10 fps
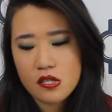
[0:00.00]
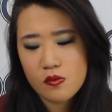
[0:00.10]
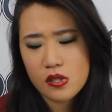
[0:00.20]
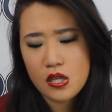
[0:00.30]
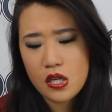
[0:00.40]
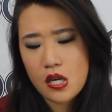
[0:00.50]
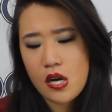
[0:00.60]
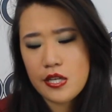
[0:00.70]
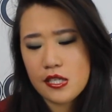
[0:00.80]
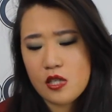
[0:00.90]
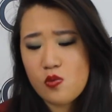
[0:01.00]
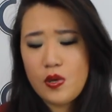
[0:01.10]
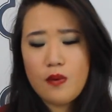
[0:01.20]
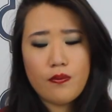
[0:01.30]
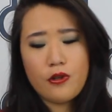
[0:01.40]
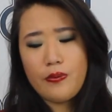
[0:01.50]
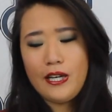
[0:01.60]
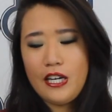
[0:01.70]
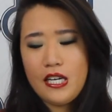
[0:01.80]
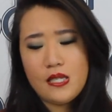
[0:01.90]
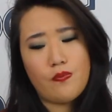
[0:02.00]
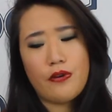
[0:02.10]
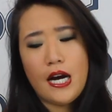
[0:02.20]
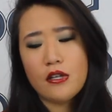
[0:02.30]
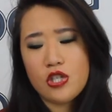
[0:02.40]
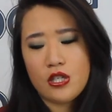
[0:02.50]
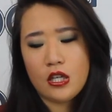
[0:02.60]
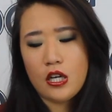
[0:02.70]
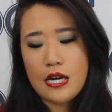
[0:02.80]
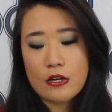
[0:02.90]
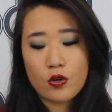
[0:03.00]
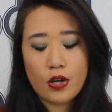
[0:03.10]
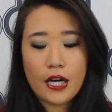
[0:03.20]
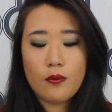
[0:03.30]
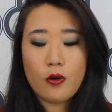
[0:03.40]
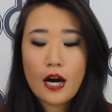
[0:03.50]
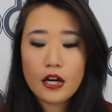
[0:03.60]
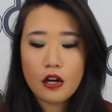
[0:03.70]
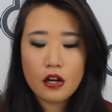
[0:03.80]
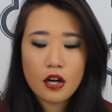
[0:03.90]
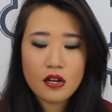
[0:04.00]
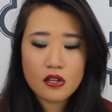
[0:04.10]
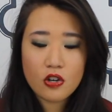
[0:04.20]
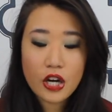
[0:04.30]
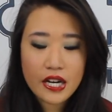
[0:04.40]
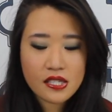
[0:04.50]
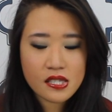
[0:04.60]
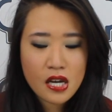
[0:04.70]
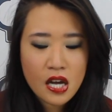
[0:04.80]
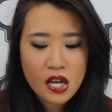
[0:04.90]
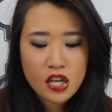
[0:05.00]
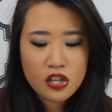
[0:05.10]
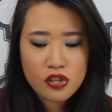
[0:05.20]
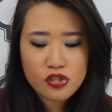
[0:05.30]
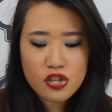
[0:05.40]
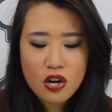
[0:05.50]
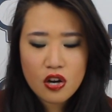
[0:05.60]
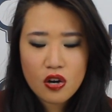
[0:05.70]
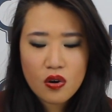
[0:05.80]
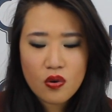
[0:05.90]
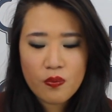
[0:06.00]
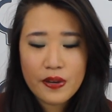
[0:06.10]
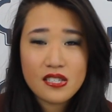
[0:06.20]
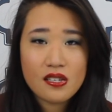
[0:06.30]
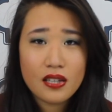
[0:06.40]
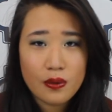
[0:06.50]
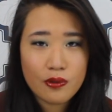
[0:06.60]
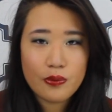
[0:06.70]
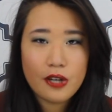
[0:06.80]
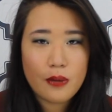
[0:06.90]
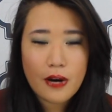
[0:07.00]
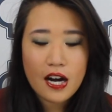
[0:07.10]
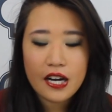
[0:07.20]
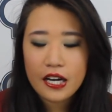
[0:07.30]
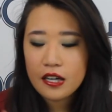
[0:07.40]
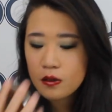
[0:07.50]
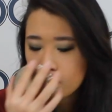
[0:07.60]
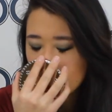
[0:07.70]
This one is sweet blueberries, brown sugar, and graham cracker crust. So basically a blueberry pie.